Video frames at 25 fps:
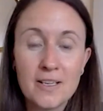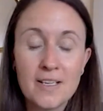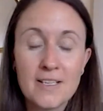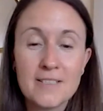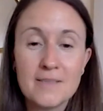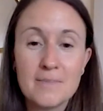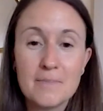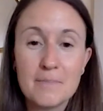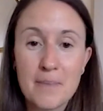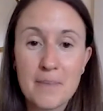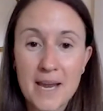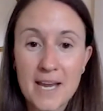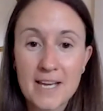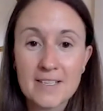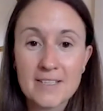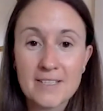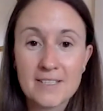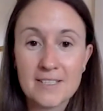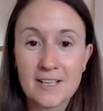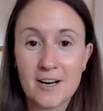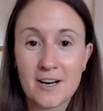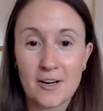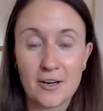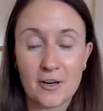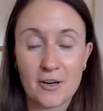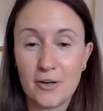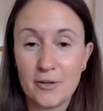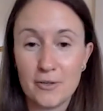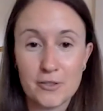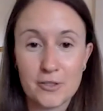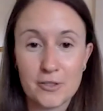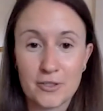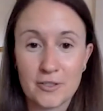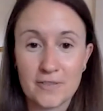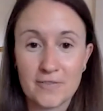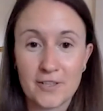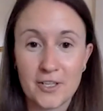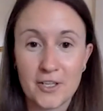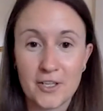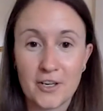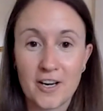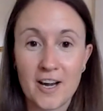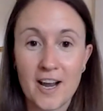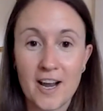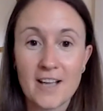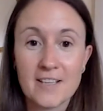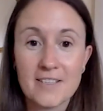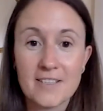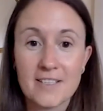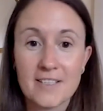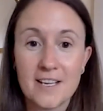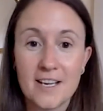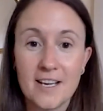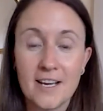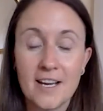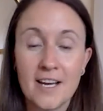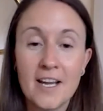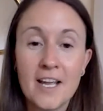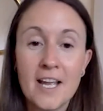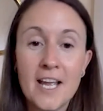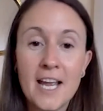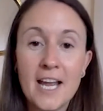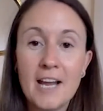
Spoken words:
is based on a culture of curiosity.